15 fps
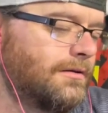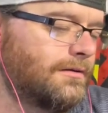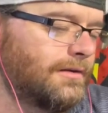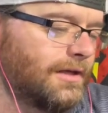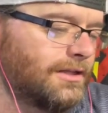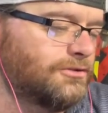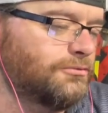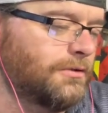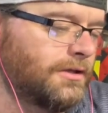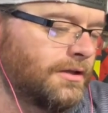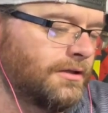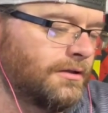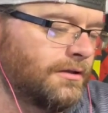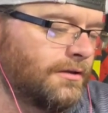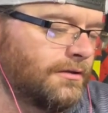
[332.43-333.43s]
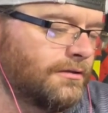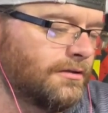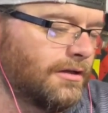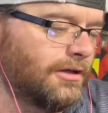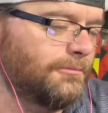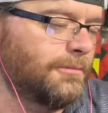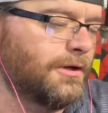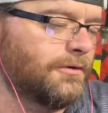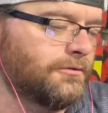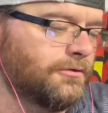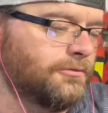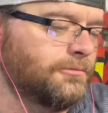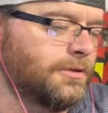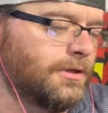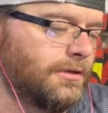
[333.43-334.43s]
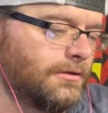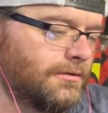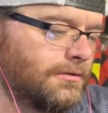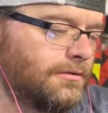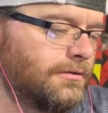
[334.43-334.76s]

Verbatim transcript: That's what it is. Nightmare roommate.